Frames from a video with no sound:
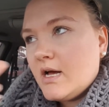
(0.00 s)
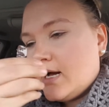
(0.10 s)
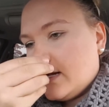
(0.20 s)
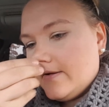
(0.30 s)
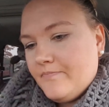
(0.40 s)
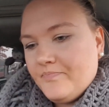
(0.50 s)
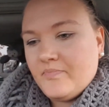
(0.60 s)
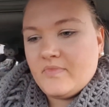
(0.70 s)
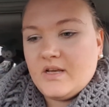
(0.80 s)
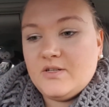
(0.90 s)
Um,
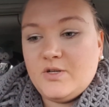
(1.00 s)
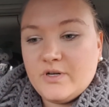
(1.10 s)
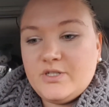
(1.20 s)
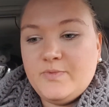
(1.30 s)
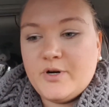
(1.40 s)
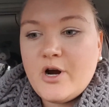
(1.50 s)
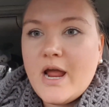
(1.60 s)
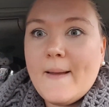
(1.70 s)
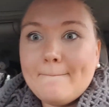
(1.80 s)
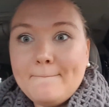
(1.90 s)
so we're super
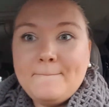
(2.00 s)
great.